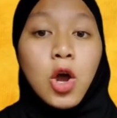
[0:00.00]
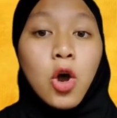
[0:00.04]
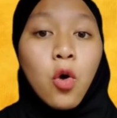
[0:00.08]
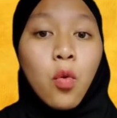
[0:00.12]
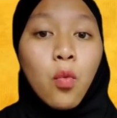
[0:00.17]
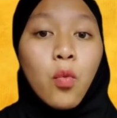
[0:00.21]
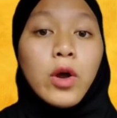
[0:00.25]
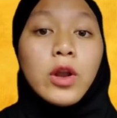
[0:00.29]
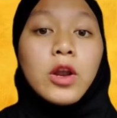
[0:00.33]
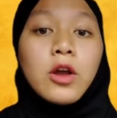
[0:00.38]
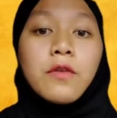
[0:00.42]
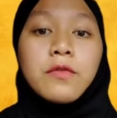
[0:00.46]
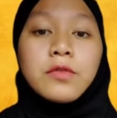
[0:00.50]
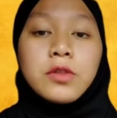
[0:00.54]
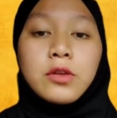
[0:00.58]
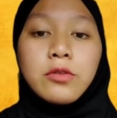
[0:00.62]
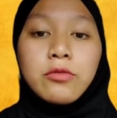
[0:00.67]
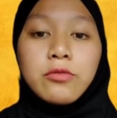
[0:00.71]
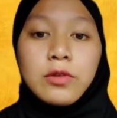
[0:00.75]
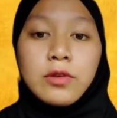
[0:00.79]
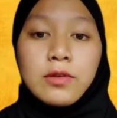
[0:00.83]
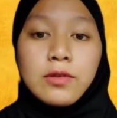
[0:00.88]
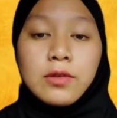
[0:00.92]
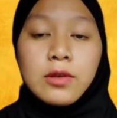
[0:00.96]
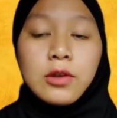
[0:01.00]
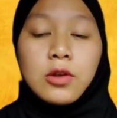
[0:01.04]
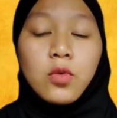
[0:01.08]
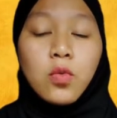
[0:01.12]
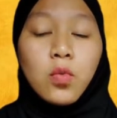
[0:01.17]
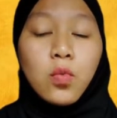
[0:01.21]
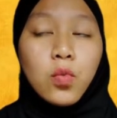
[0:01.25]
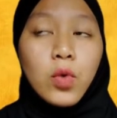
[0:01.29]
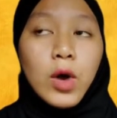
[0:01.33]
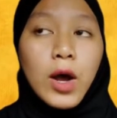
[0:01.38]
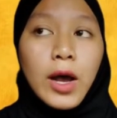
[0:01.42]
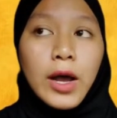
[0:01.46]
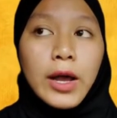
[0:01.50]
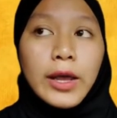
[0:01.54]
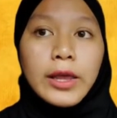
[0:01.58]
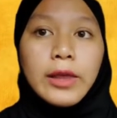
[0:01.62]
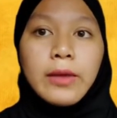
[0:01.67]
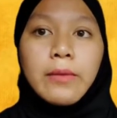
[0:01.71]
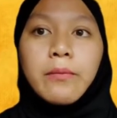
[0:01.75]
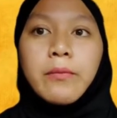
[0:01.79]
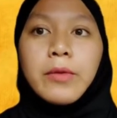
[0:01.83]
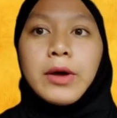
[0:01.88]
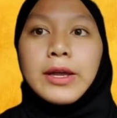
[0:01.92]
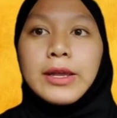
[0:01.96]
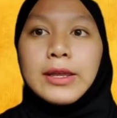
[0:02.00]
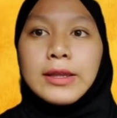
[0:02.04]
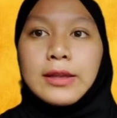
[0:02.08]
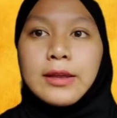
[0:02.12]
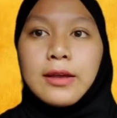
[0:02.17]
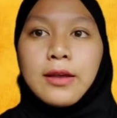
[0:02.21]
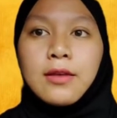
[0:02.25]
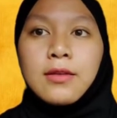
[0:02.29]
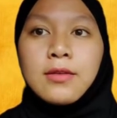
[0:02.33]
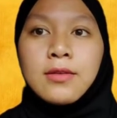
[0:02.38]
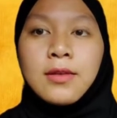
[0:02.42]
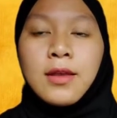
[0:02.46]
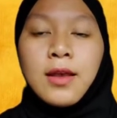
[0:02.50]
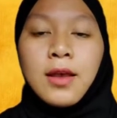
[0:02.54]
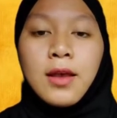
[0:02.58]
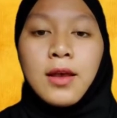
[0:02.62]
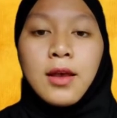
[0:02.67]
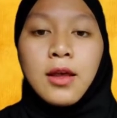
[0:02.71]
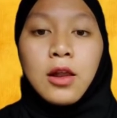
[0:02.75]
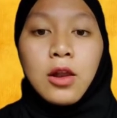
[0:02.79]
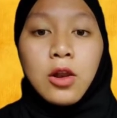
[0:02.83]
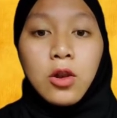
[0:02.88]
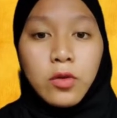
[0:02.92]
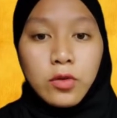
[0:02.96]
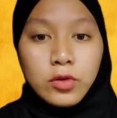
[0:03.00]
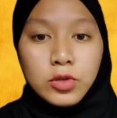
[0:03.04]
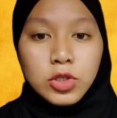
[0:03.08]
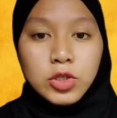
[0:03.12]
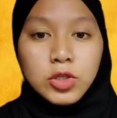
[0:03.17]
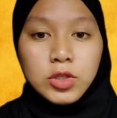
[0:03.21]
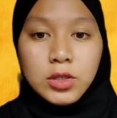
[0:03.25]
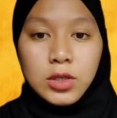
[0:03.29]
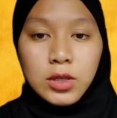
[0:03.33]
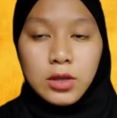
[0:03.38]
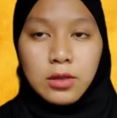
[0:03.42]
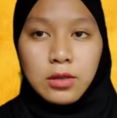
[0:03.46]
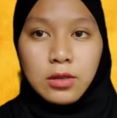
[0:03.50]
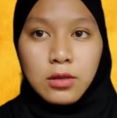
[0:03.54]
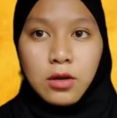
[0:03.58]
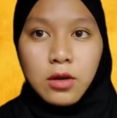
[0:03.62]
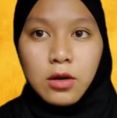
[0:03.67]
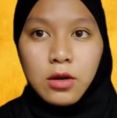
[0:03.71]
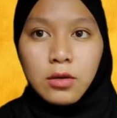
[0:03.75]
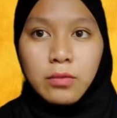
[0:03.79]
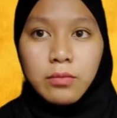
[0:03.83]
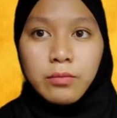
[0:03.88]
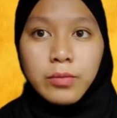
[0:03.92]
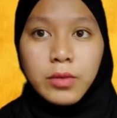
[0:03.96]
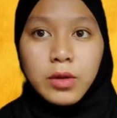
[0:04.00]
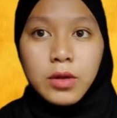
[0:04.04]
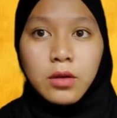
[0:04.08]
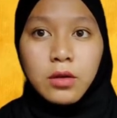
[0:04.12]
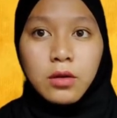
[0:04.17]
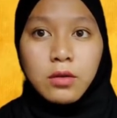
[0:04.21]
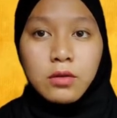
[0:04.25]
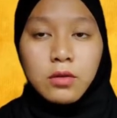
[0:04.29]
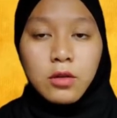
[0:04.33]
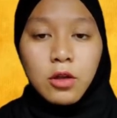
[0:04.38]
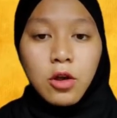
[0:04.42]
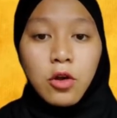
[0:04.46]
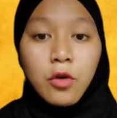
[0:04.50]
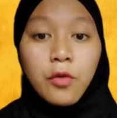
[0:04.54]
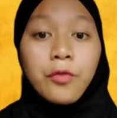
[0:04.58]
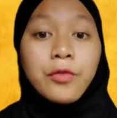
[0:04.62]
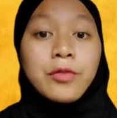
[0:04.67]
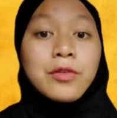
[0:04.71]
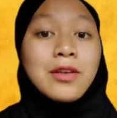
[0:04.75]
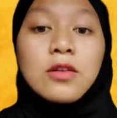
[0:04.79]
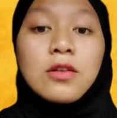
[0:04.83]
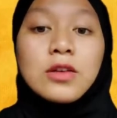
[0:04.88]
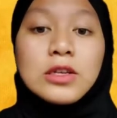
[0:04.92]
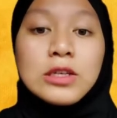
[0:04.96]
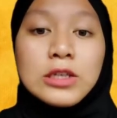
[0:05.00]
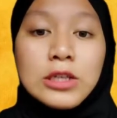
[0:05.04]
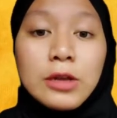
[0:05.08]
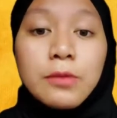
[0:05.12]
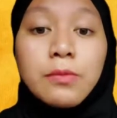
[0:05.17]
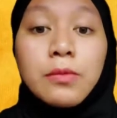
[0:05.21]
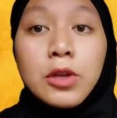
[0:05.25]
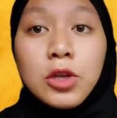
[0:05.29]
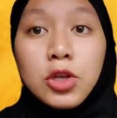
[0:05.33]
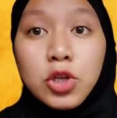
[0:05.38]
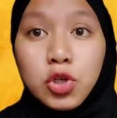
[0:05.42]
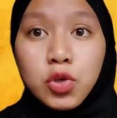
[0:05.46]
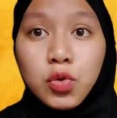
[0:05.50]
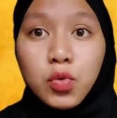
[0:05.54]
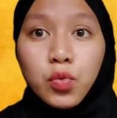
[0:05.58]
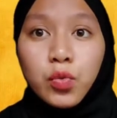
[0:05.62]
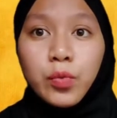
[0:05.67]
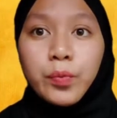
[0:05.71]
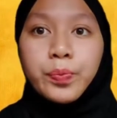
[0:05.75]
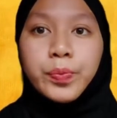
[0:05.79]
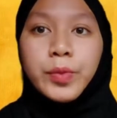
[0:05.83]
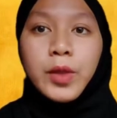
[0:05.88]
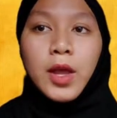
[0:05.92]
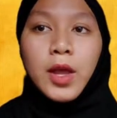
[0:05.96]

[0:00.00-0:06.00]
One of the reasons why Bytedance launched TikTok because of censorship issue.